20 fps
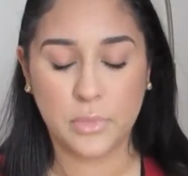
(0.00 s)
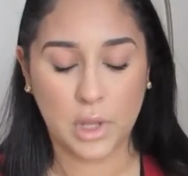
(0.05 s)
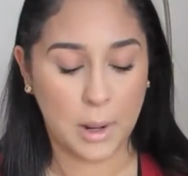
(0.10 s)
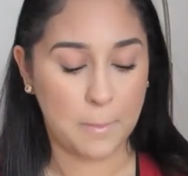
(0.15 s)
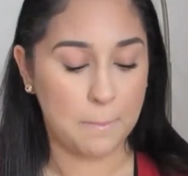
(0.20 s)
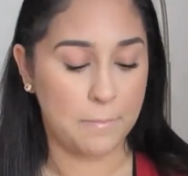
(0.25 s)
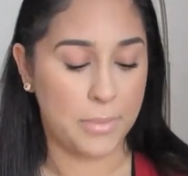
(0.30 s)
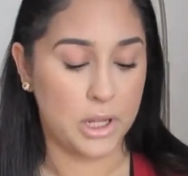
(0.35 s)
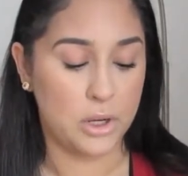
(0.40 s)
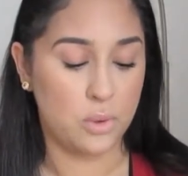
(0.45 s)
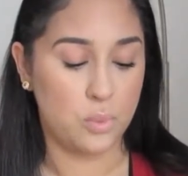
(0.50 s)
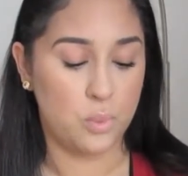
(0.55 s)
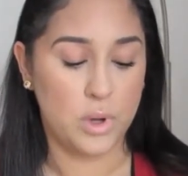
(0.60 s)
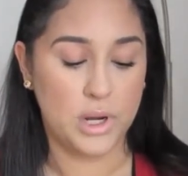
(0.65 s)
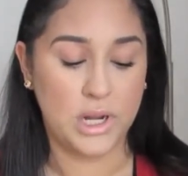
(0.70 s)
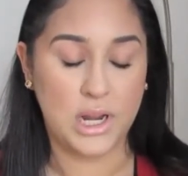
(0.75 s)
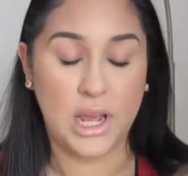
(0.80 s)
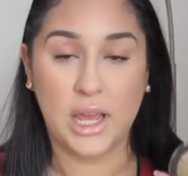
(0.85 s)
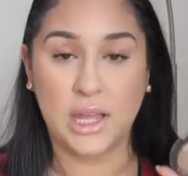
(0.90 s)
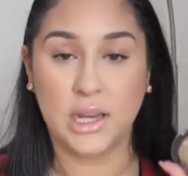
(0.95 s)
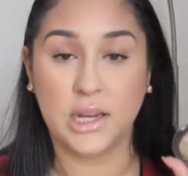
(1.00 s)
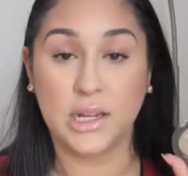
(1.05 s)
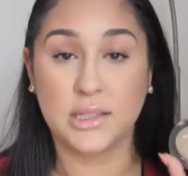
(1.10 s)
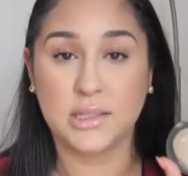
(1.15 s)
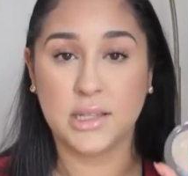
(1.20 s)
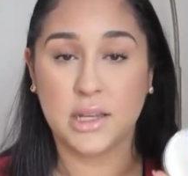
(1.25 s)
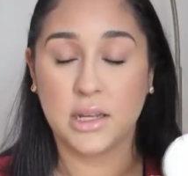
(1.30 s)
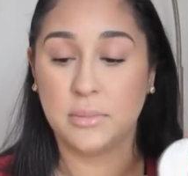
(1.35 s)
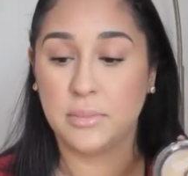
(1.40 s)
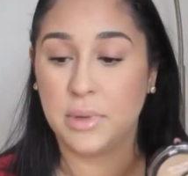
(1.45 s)
But 180
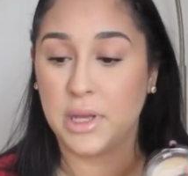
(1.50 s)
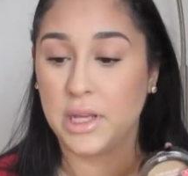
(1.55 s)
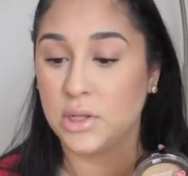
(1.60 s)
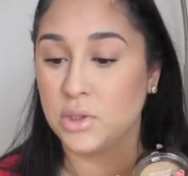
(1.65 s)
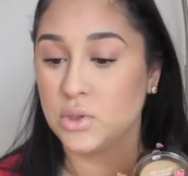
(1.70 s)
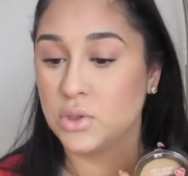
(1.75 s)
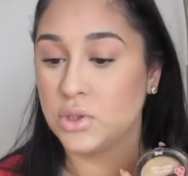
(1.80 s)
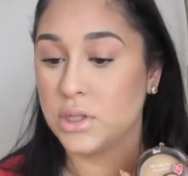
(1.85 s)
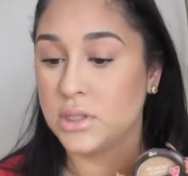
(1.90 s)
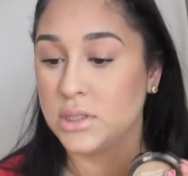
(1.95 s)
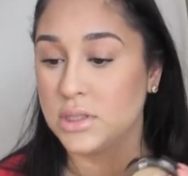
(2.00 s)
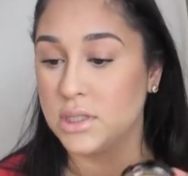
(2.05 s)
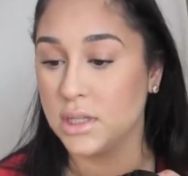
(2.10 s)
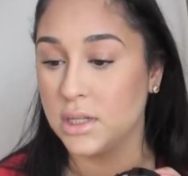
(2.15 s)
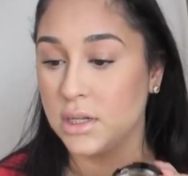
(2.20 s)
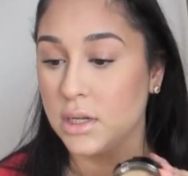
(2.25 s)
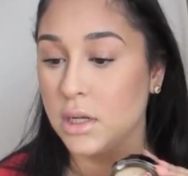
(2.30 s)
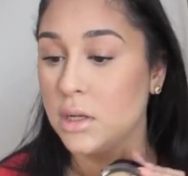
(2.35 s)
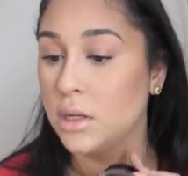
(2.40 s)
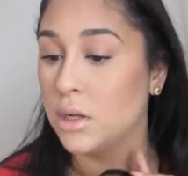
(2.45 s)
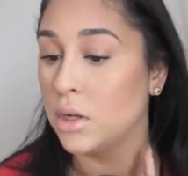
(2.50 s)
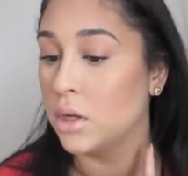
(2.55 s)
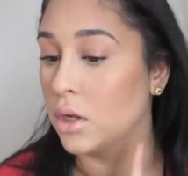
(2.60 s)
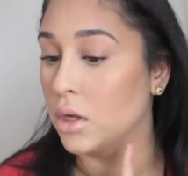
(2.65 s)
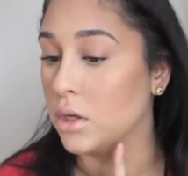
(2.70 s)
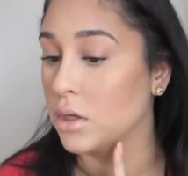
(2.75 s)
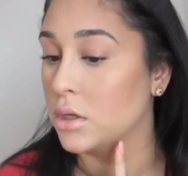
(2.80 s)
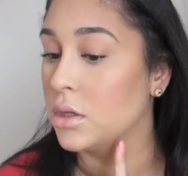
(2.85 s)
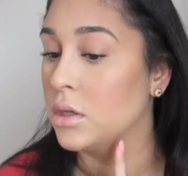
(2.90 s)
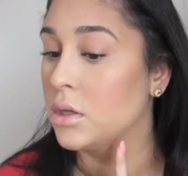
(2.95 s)
Sand Beige did
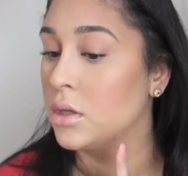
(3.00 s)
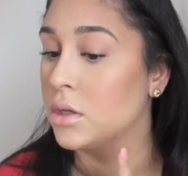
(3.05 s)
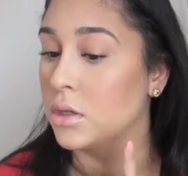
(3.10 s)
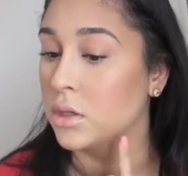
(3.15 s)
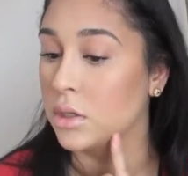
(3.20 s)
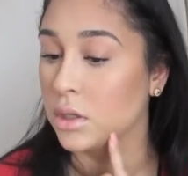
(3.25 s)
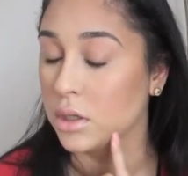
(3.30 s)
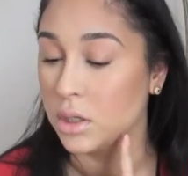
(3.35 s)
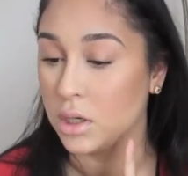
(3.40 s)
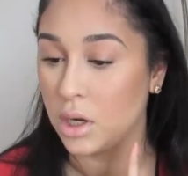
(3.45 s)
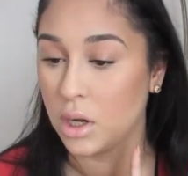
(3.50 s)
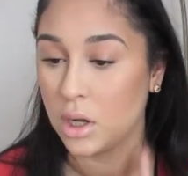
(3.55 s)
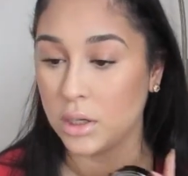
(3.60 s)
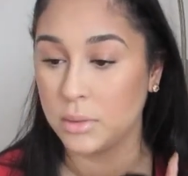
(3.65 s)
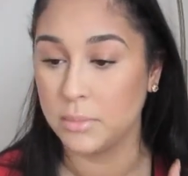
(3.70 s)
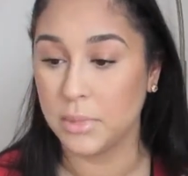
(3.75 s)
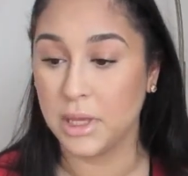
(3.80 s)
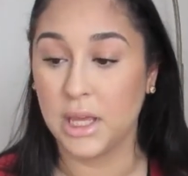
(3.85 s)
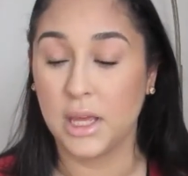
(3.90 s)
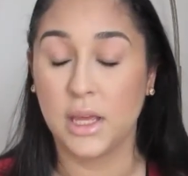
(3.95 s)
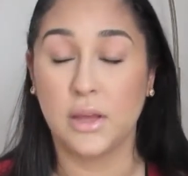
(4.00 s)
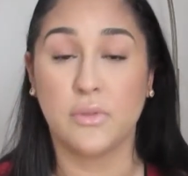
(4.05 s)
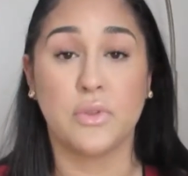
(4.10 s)
look good on me.